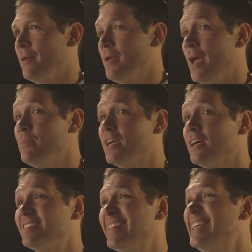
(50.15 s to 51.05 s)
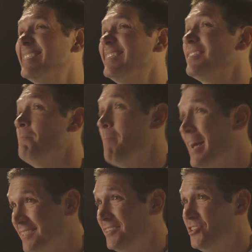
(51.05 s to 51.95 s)
And because this is the
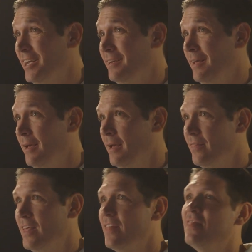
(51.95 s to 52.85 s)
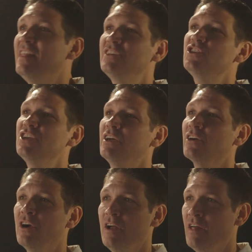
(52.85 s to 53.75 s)
messaging that this
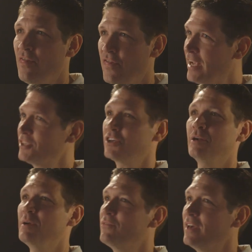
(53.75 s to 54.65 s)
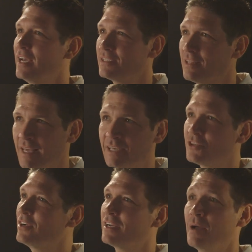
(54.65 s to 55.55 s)
year things are gonna be fixed,
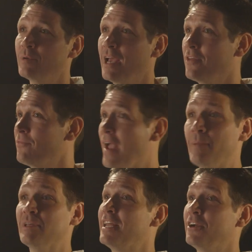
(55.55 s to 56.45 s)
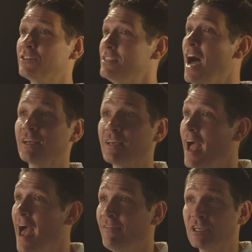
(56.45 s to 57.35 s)
things are gonna come together, family dinner's not
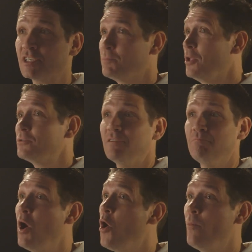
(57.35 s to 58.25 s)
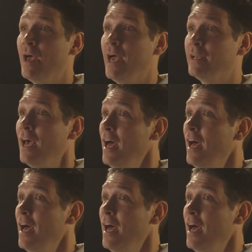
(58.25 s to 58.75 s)
gonna have an explosive moment,